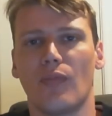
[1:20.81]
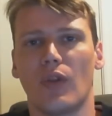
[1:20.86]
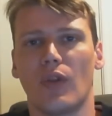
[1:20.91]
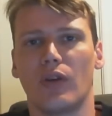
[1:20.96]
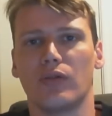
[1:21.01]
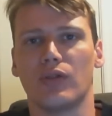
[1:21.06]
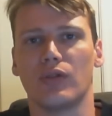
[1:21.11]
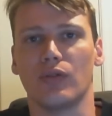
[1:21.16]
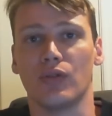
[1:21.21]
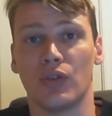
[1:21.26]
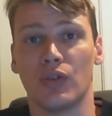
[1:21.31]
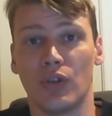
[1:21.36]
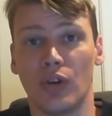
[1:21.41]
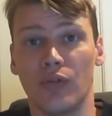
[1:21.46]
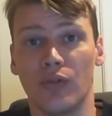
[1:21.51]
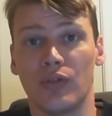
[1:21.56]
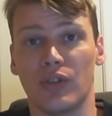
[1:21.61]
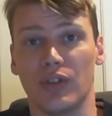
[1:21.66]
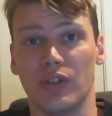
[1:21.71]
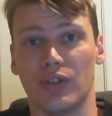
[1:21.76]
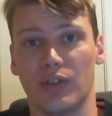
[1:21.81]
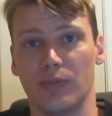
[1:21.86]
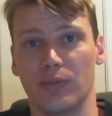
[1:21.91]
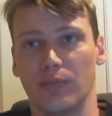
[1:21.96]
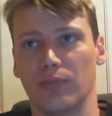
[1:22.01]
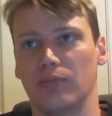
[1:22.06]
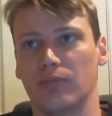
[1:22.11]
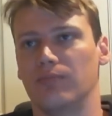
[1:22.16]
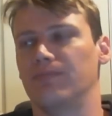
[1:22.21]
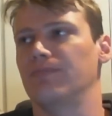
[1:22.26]
So the stove system,
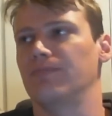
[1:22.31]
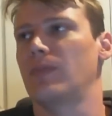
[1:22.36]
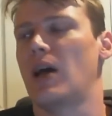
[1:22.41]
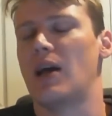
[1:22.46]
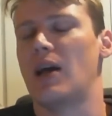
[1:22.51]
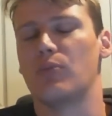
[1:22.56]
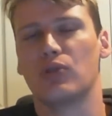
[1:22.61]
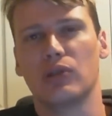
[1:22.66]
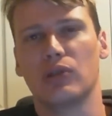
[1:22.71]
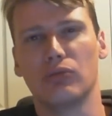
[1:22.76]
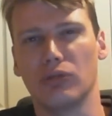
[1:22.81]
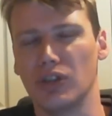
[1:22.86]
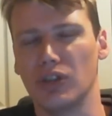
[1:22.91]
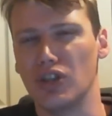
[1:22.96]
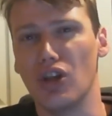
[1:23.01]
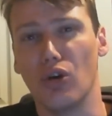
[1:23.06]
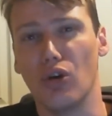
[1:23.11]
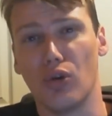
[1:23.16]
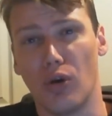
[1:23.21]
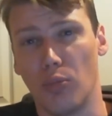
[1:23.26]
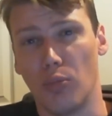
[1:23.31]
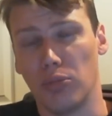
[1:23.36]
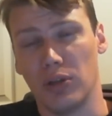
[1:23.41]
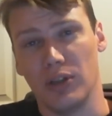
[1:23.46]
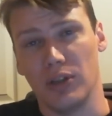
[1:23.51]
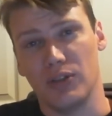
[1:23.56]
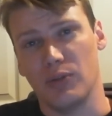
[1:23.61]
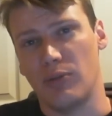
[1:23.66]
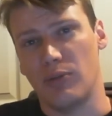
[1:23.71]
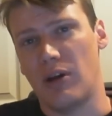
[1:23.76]
absolutely no
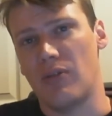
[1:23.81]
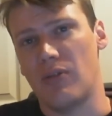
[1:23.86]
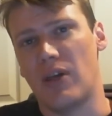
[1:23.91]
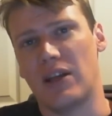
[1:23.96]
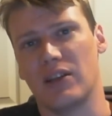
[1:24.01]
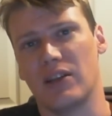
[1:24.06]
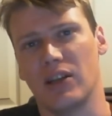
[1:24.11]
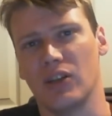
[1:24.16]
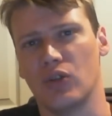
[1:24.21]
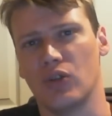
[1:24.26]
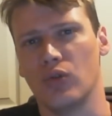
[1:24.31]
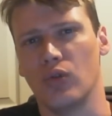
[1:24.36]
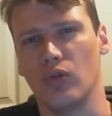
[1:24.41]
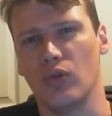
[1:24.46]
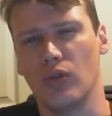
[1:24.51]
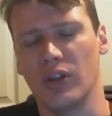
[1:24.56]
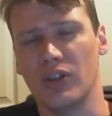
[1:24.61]
complaints about that at all.